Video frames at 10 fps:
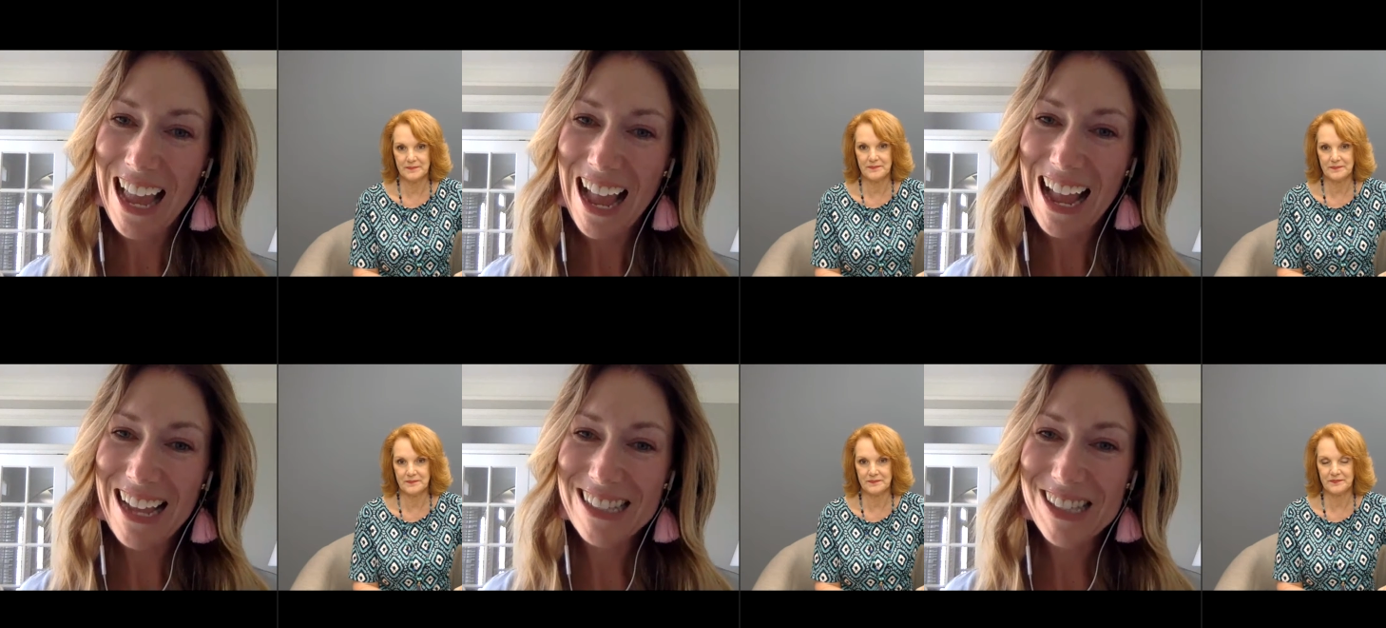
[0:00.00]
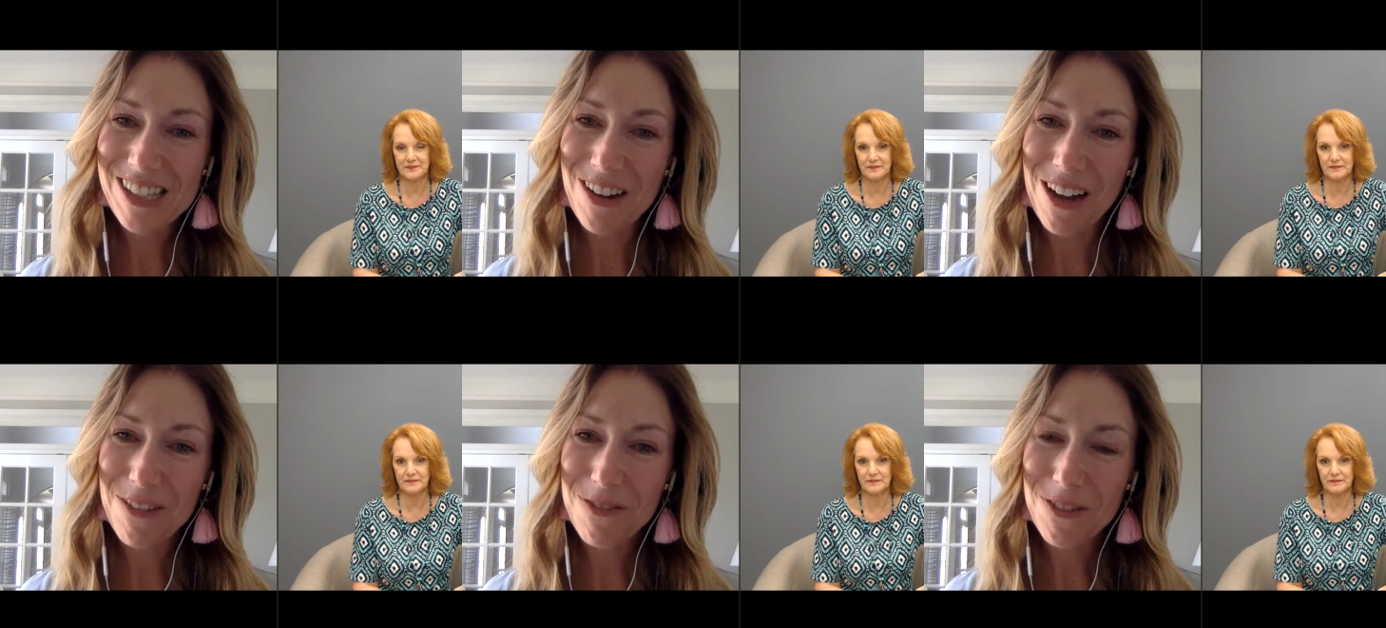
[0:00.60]
Speaker 1: Mm-hmm. And so
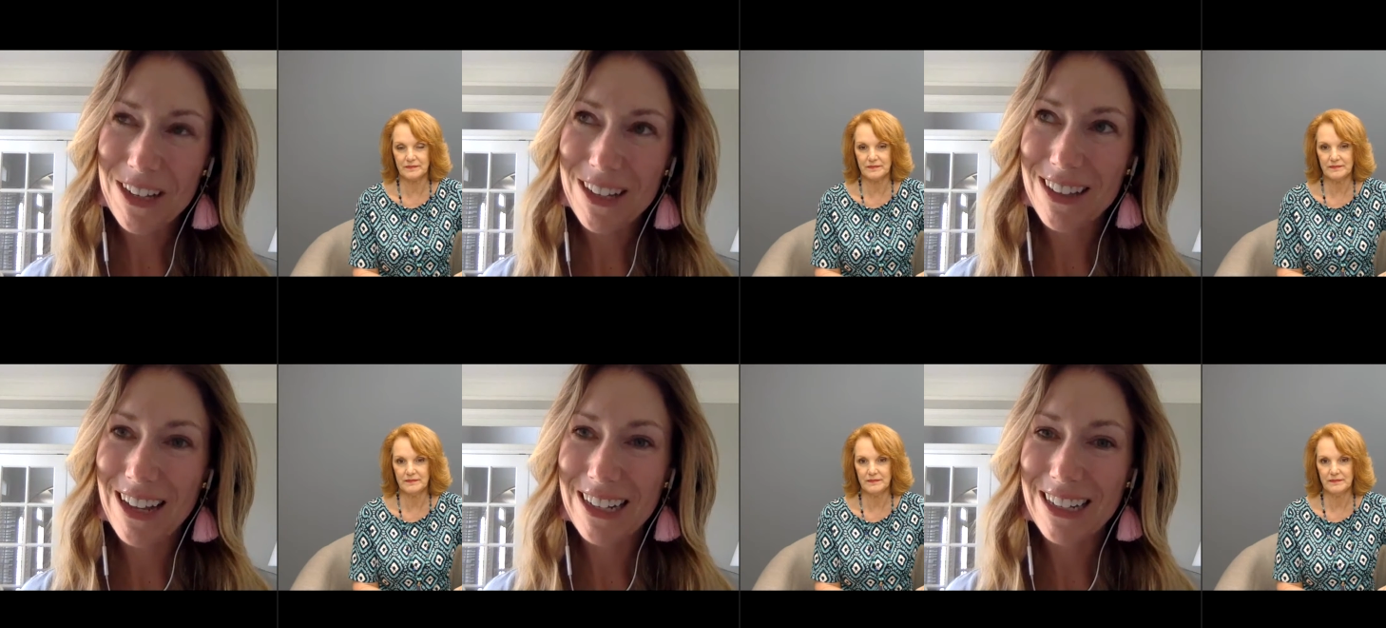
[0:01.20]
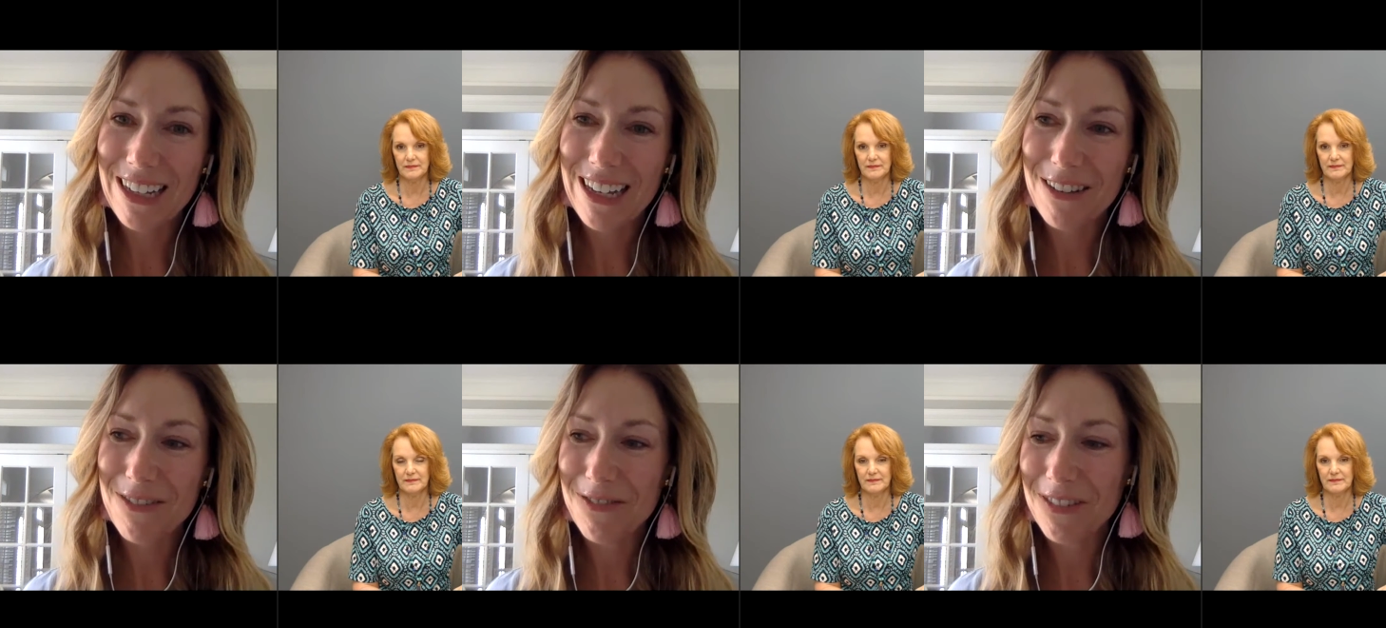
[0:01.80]
I feel like
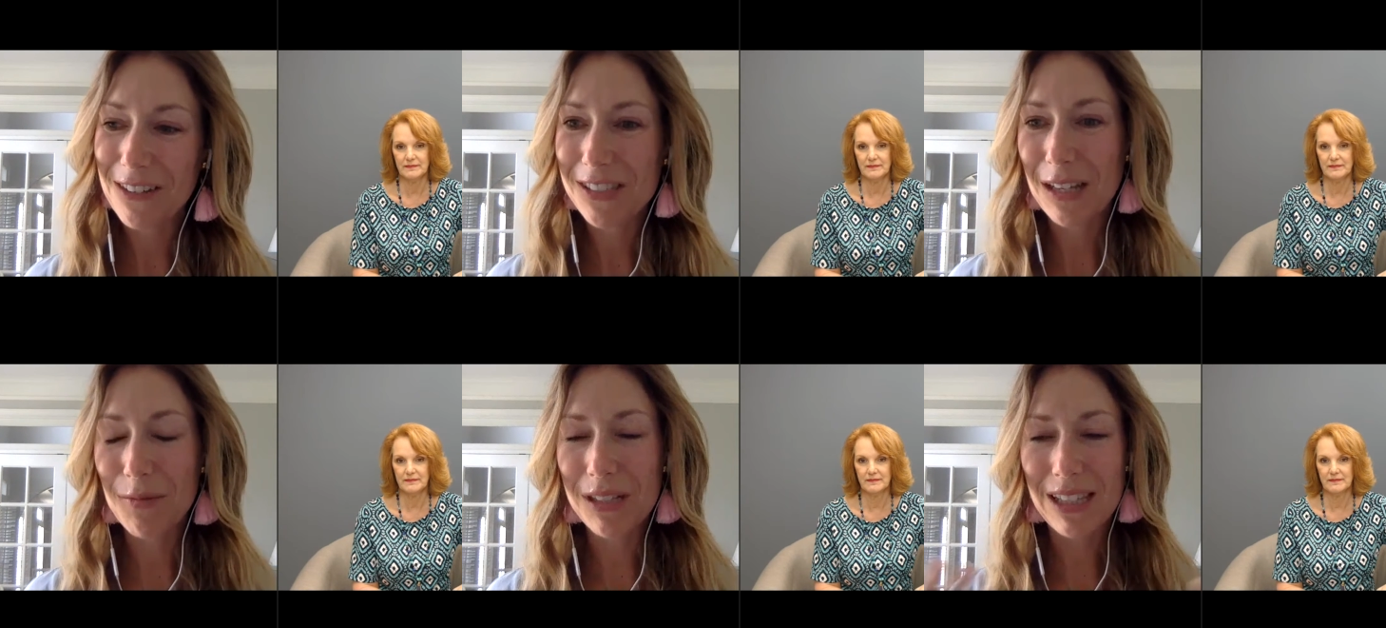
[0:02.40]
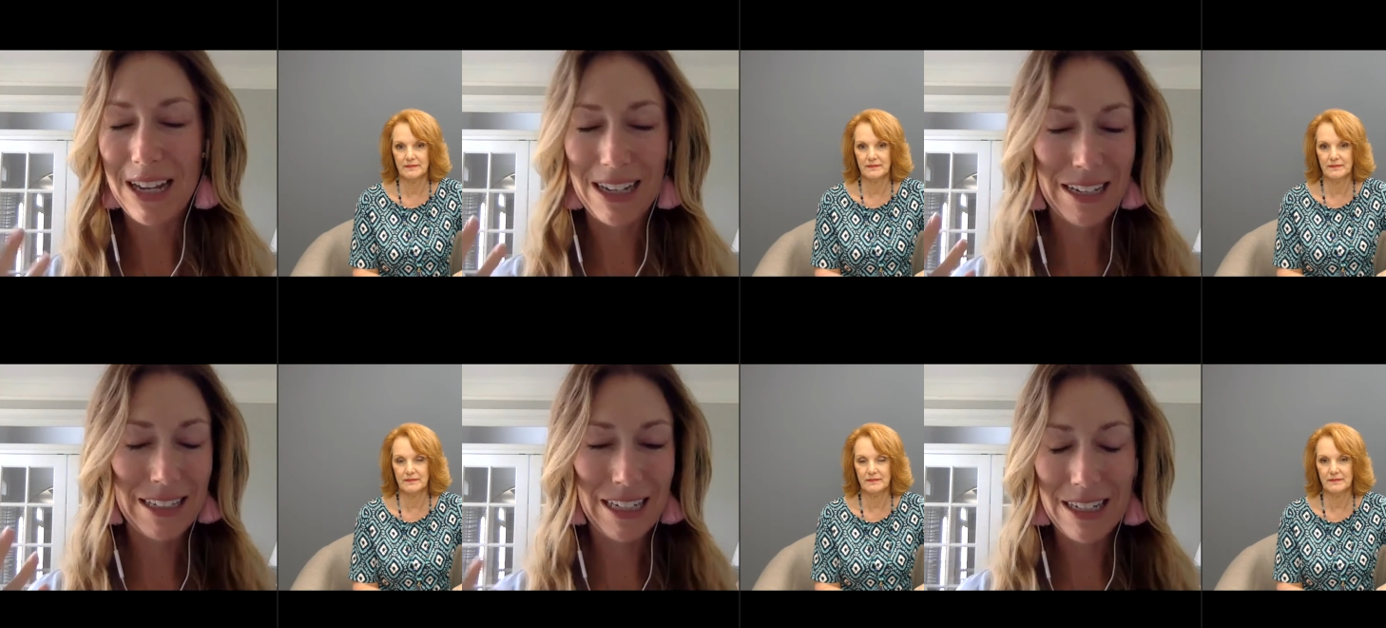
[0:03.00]
if if someone's like, I
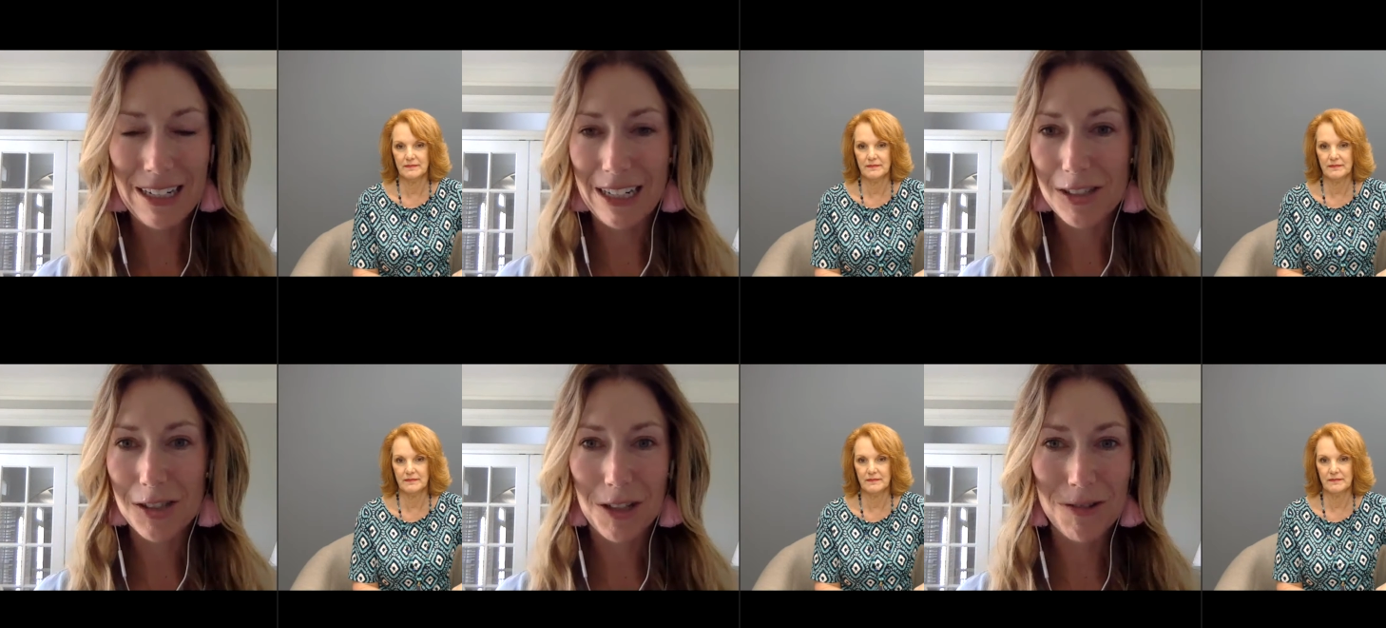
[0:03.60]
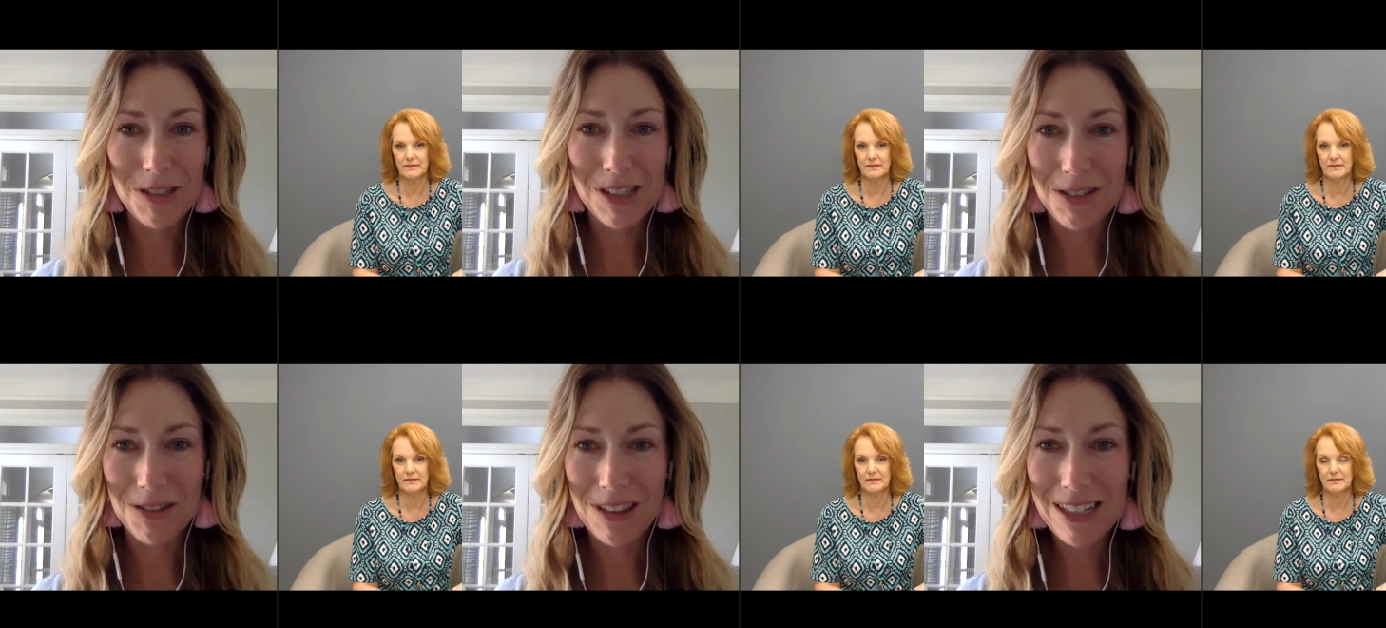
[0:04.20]
need an excuse to
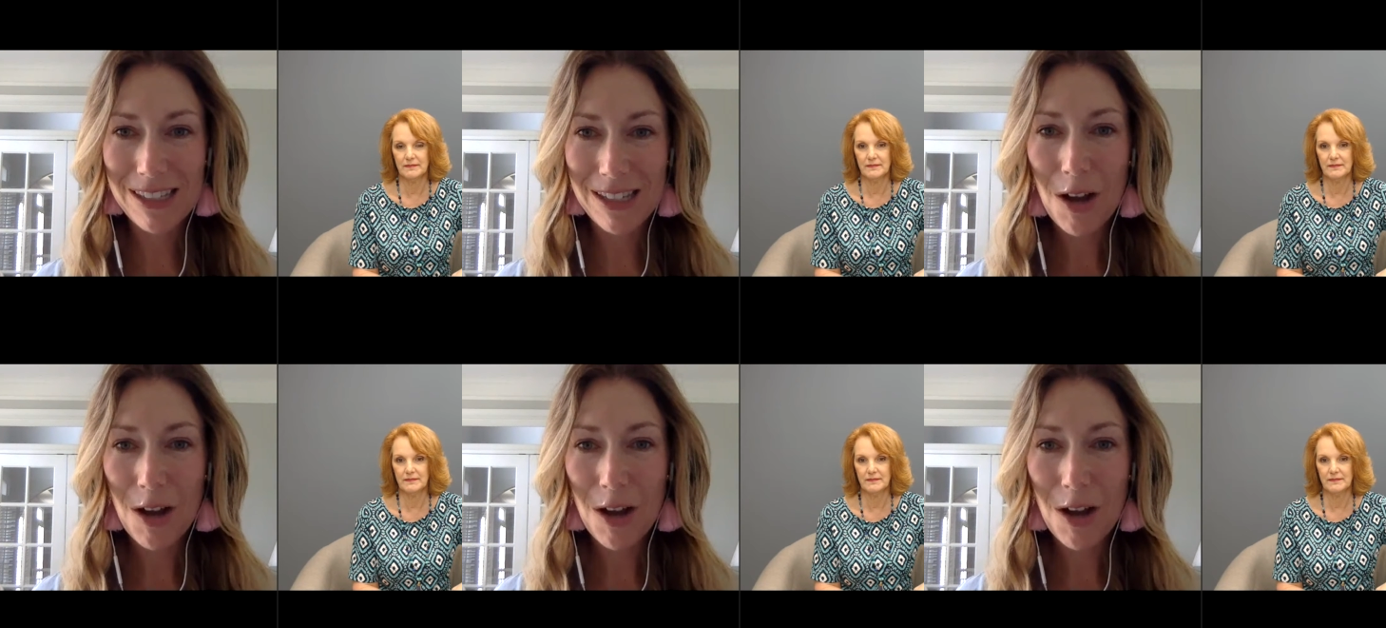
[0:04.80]
do this,